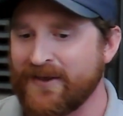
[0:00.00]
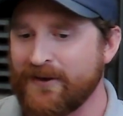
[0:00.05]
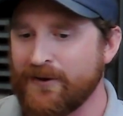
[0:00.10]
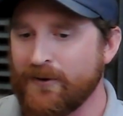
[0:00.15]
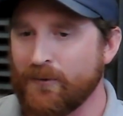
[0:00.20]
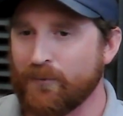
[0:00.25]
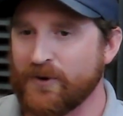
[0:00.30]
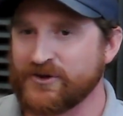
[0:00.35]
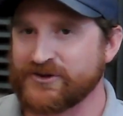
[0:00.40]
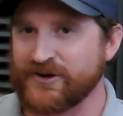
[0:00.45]

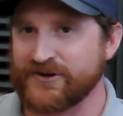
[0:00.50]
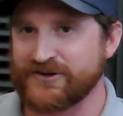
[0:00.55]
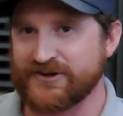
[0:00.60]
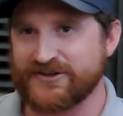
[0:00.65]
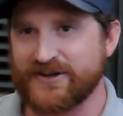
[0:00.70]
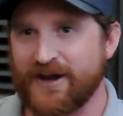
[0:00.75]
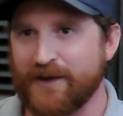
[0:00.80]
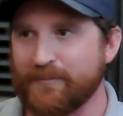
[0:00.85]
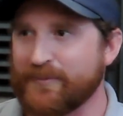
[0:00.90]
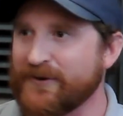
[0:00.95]
which are
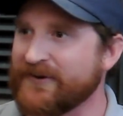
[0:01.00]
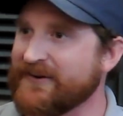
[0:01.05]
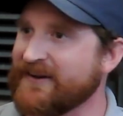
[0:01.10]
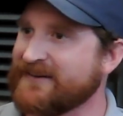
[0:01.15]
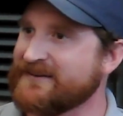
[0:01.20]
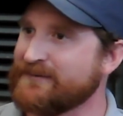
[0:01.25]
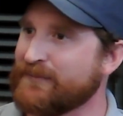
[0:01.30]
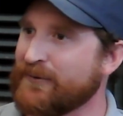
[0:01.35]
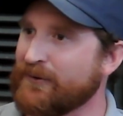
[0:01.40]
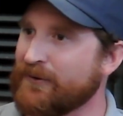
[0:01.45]
just
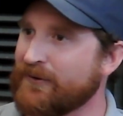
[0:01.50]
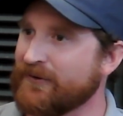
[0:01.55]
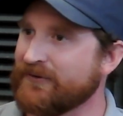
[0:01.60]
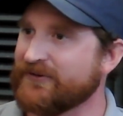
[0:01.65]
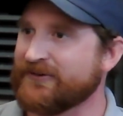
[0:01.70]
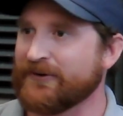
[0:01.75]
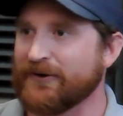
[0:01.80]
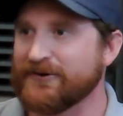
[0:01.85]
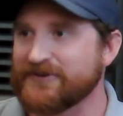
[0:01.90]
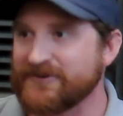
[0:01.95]
unpredictable
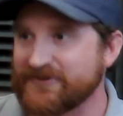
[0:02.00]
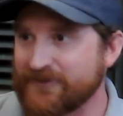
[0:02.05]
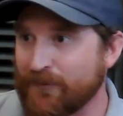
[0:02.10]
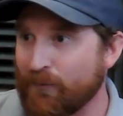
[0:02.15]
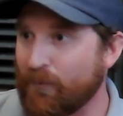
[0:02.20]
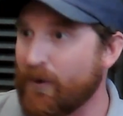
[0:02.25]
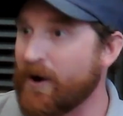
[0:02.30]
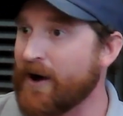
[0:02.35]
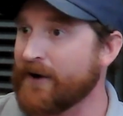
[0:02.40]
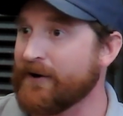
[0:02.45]
surges of
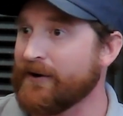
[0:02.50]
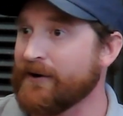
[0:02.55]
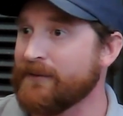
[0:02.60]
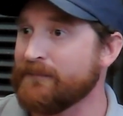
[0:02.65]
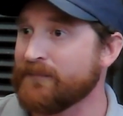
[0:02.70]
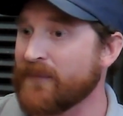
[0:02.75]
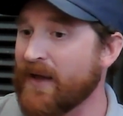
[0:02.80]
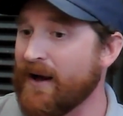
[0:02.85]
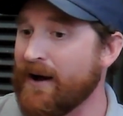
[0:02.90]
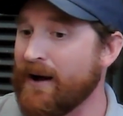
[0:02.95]
water
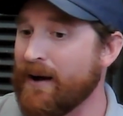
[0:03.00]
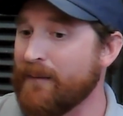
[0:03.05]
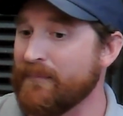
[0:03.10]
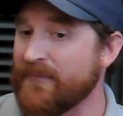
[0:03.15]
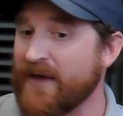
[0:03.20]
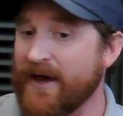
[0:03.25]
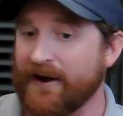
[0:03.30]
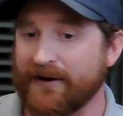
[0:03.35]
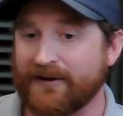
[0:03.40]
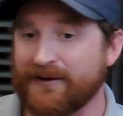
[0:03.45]

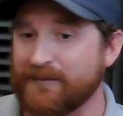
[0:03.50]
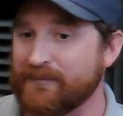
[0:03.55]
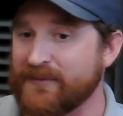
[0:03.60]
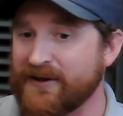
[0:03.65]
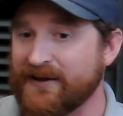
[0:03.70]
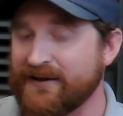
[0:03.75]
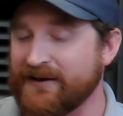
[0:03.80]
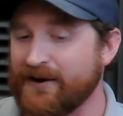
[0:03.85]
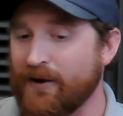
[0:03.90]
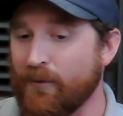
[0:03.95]
that can
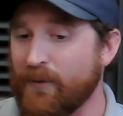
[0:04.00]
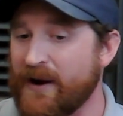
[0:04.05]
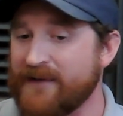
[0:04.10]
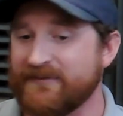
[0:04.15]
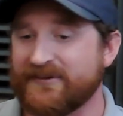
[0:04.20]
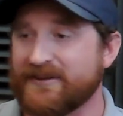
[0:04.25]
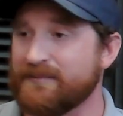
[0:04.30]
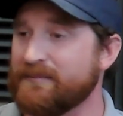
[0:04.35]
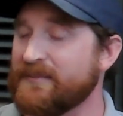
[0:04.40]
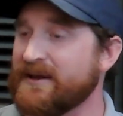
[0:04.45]
be,
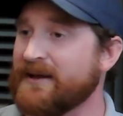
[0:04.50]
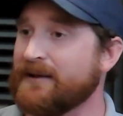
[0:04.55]
waves can be